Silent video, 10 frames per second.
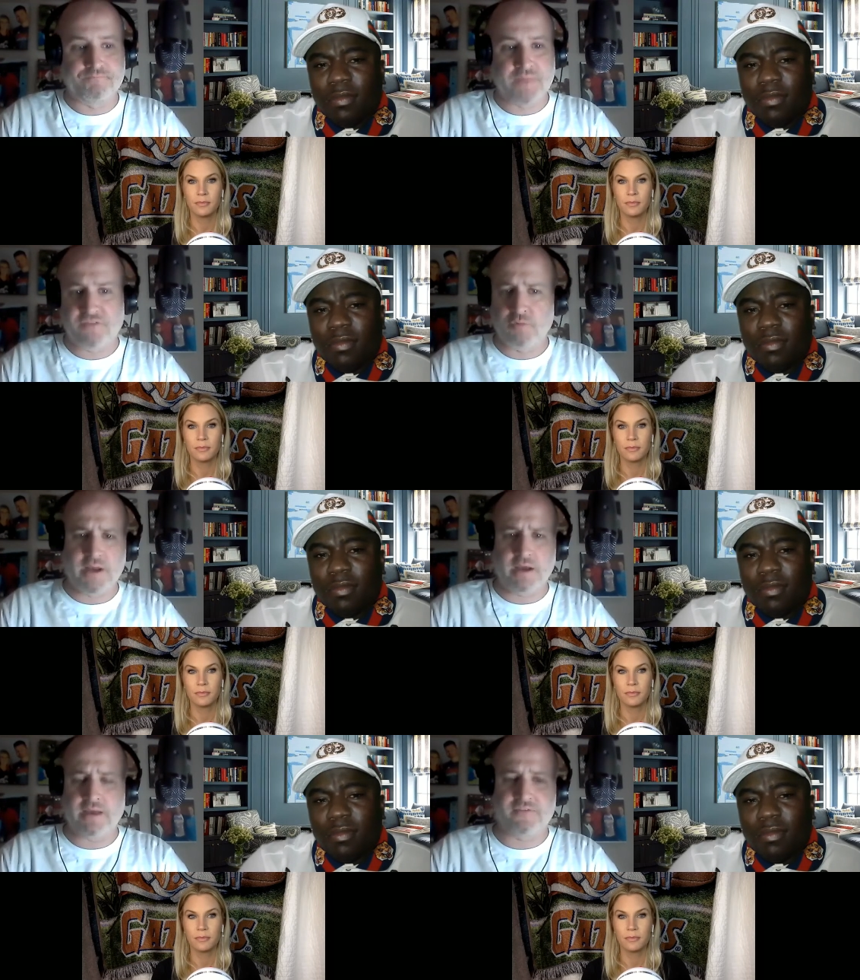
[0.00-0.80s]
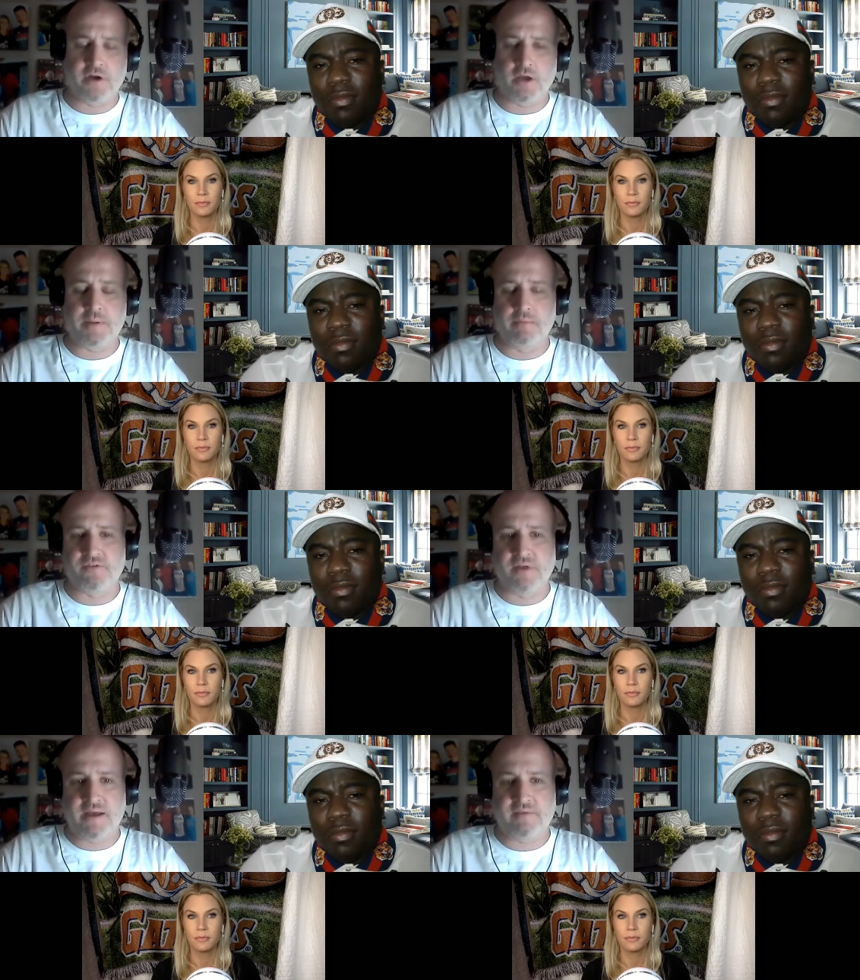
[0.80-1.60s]
Speaker 1: it's one it's an area of people's
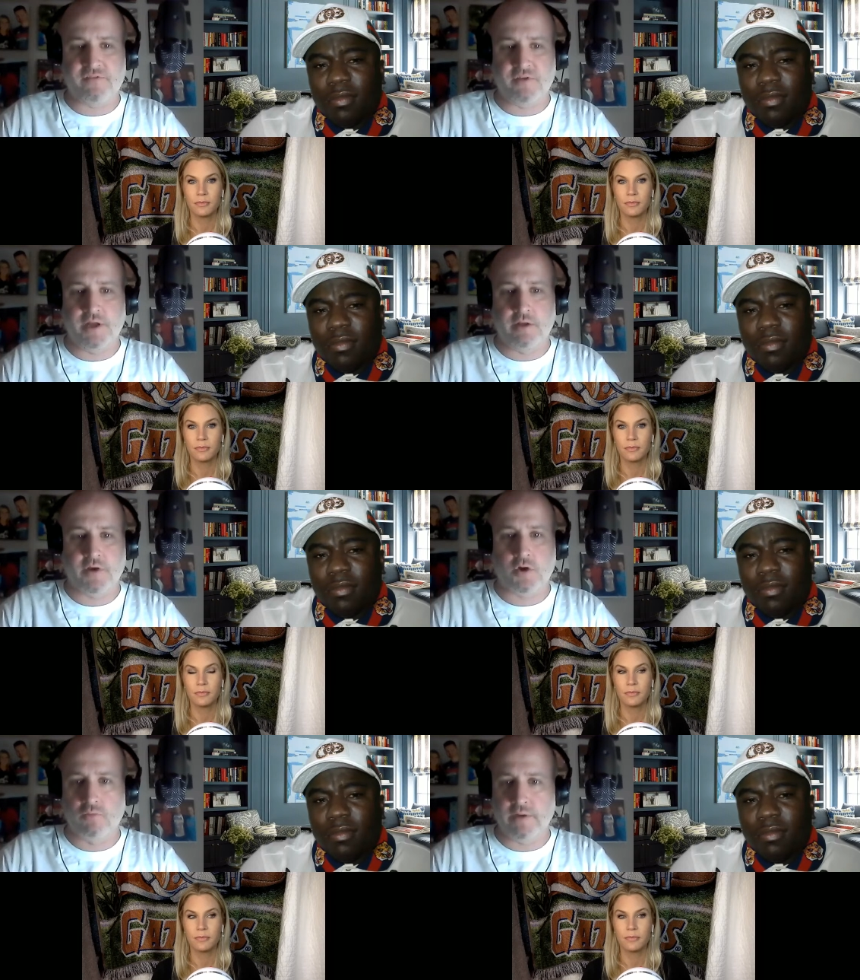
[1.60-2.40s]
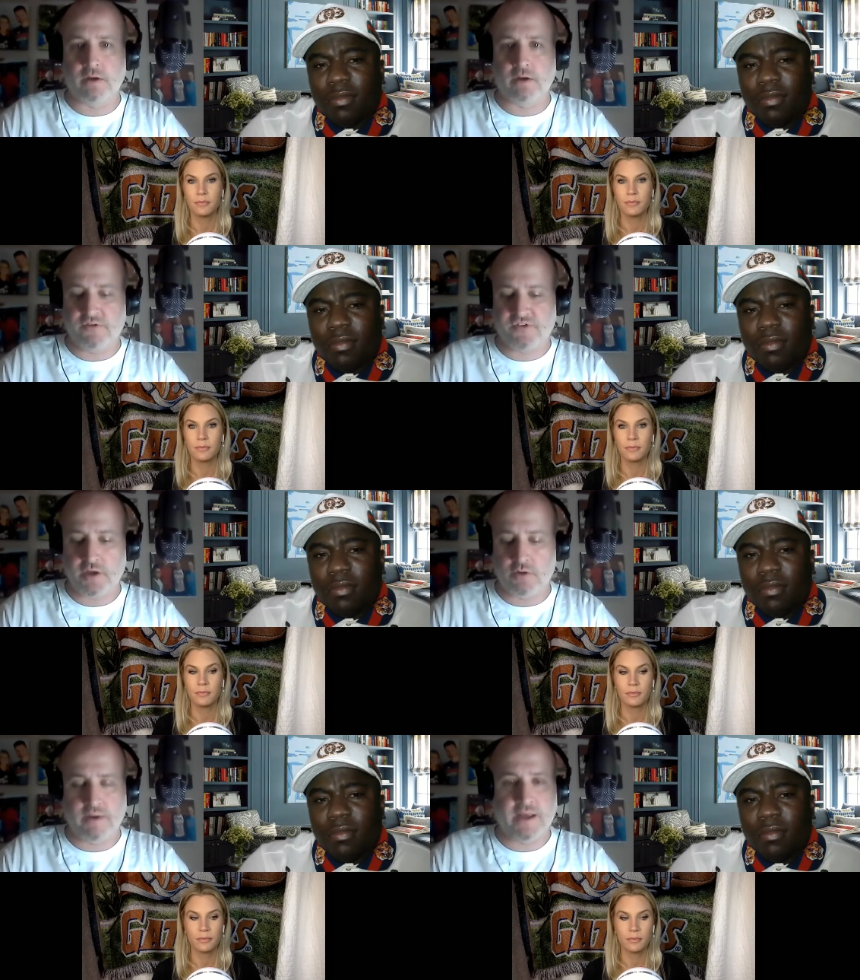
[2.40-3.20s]
lives you know their career which can
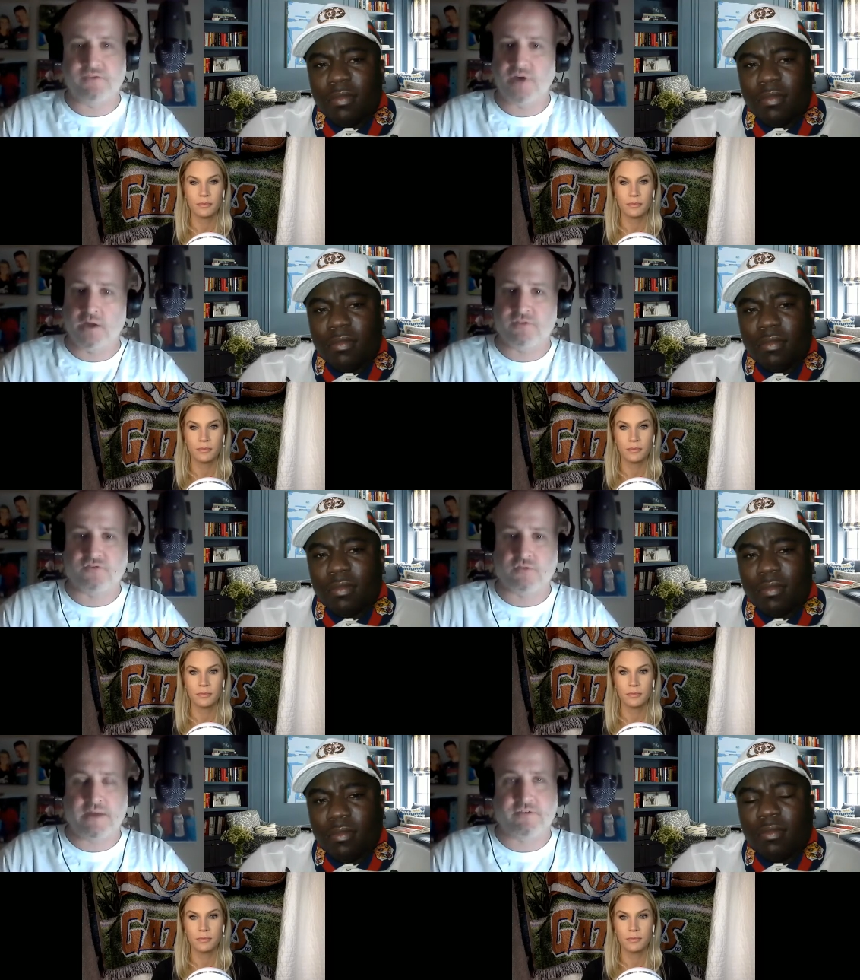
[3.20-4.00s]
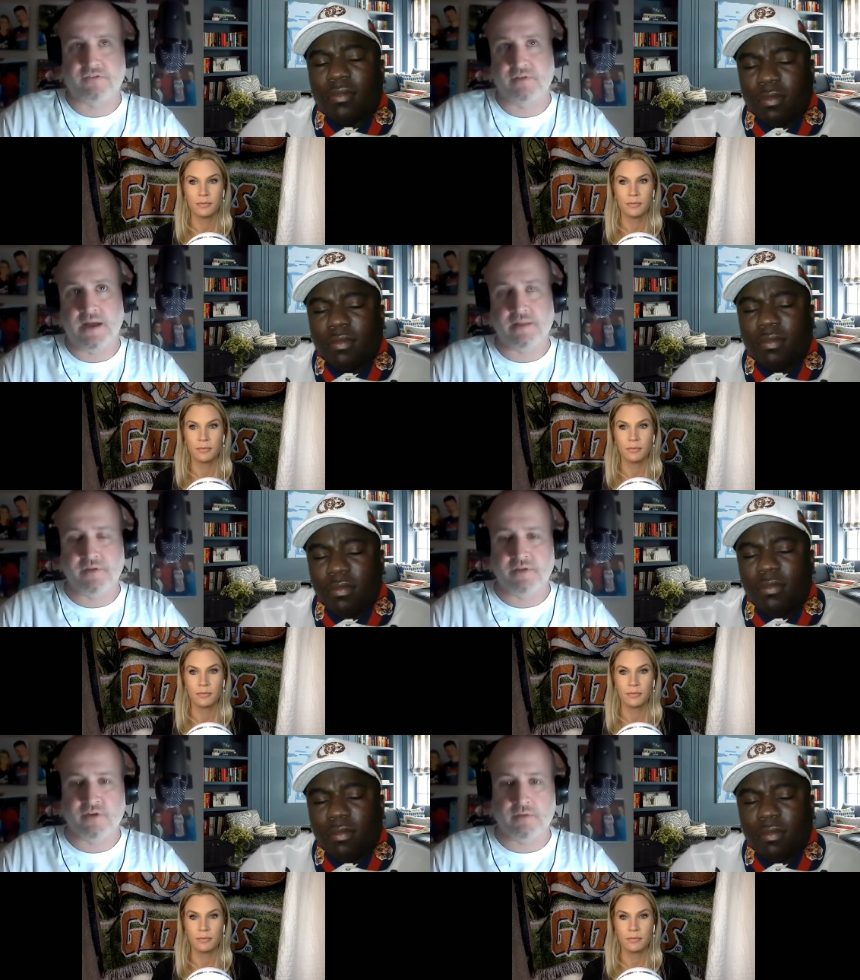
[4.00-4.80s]
create a ton of stress there's a lot of things that
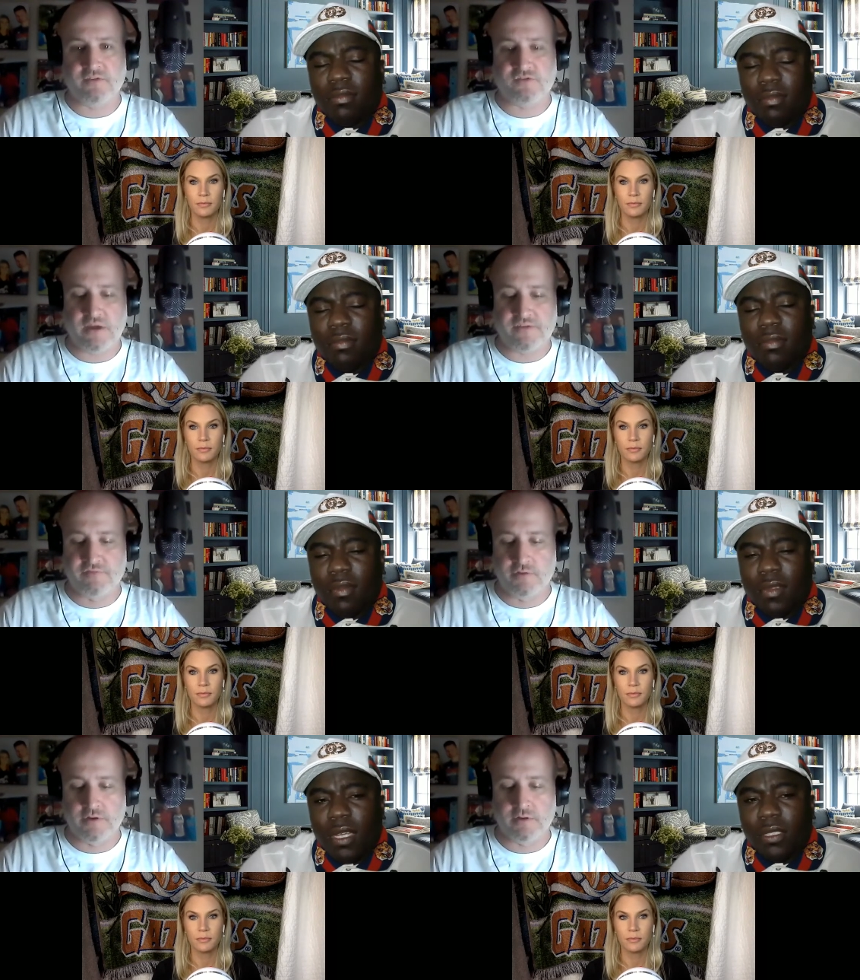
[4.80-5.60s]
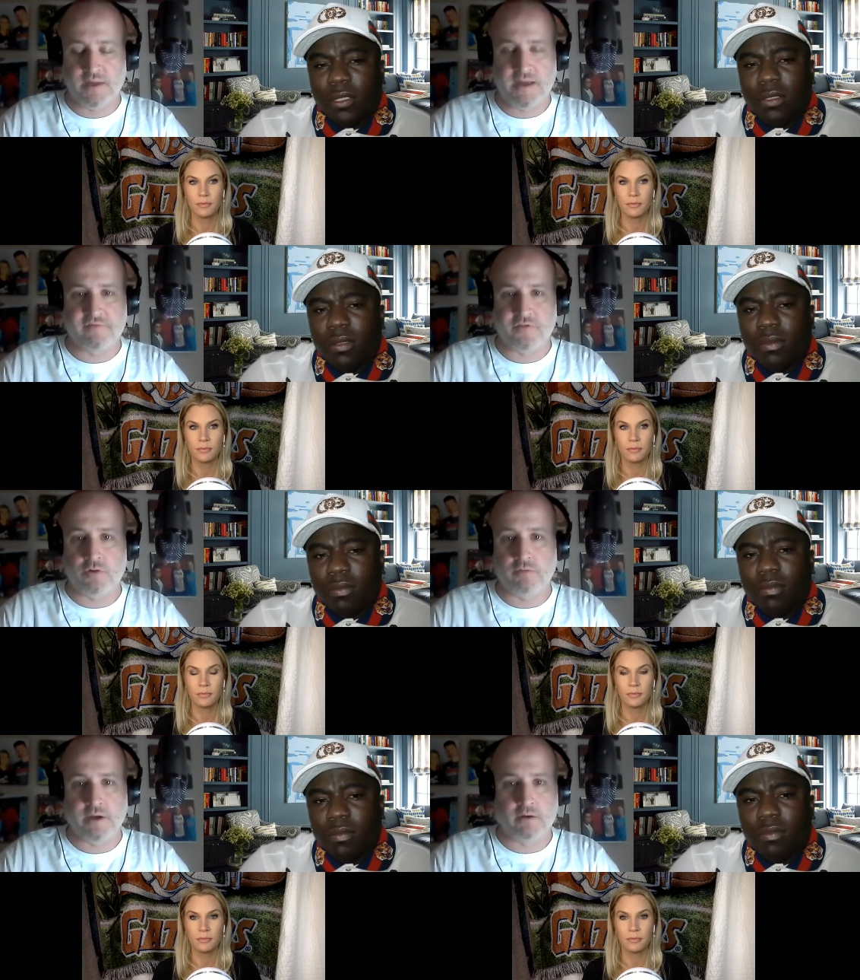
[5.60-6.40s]
could be stressful in your life and the
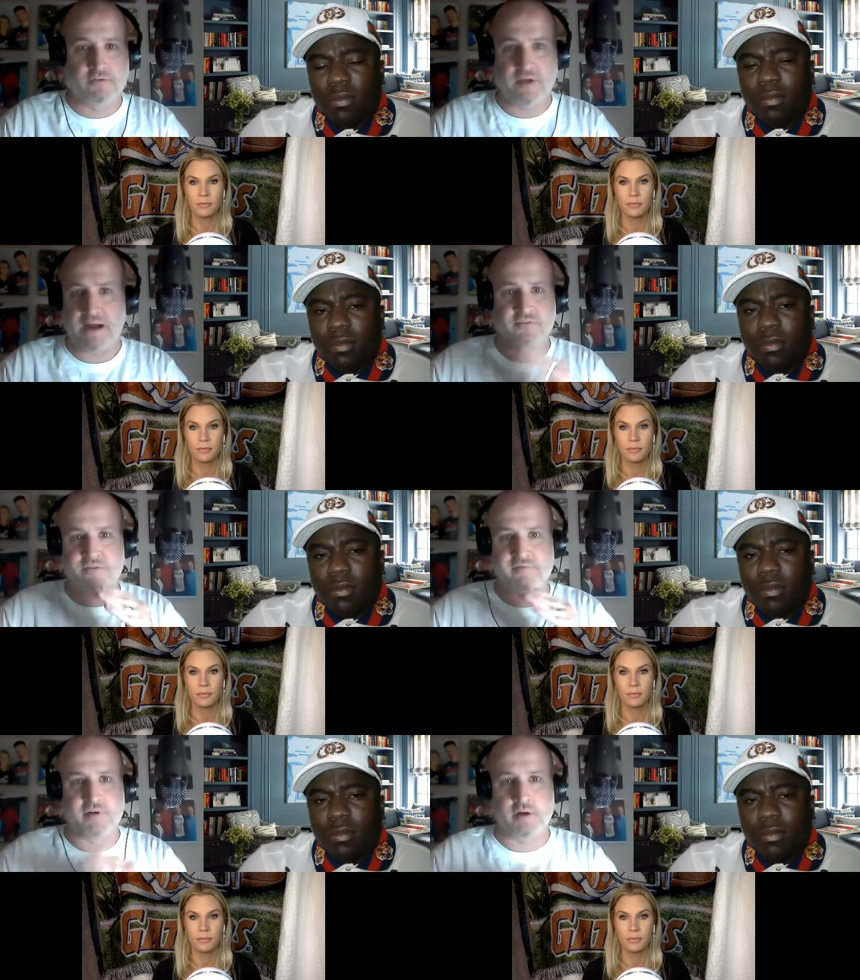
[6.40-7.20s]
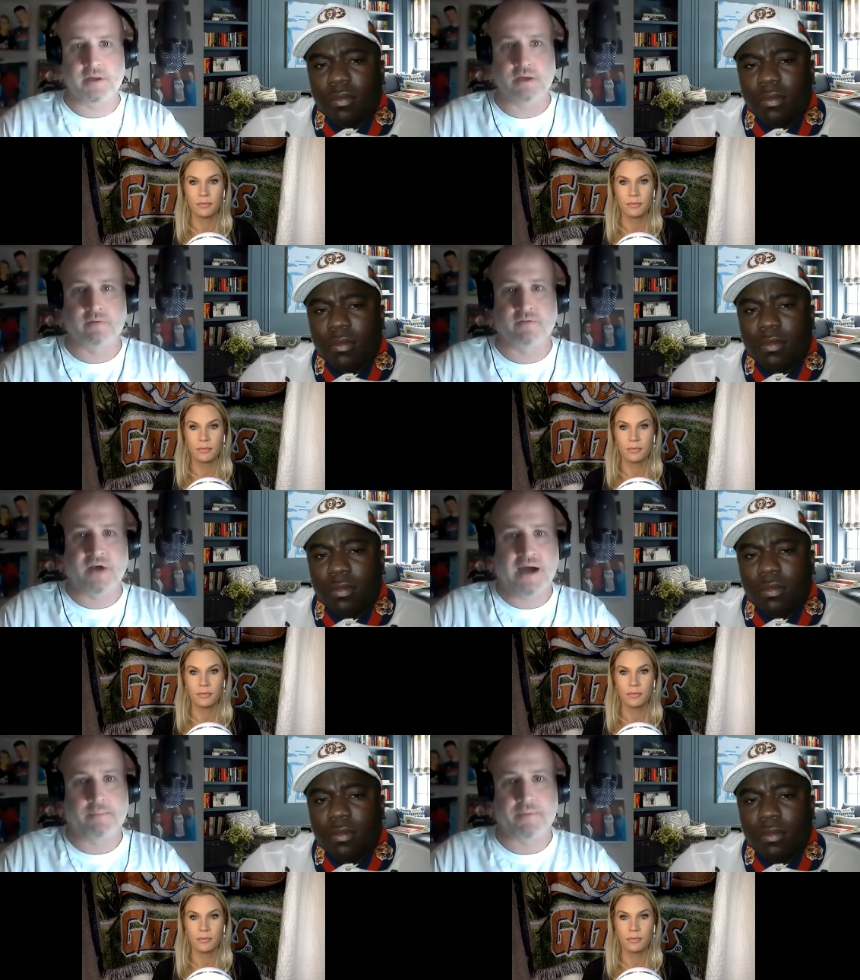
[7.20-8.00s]
career is obviously very near the top
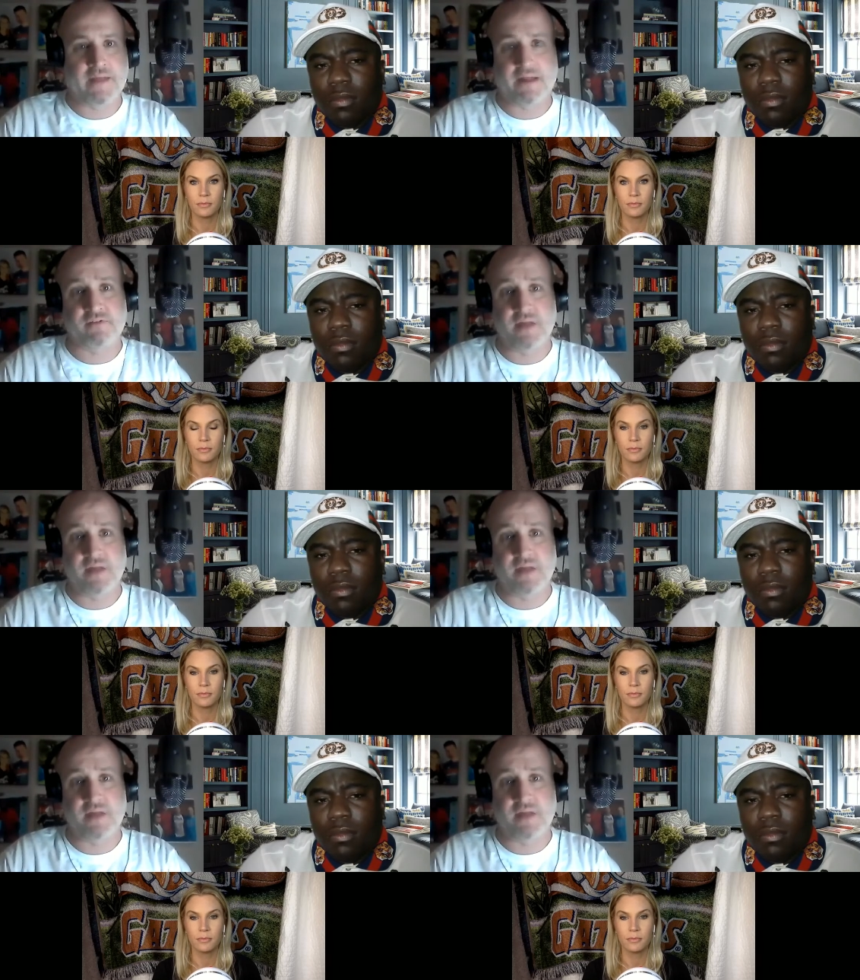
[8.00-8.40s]
and that's not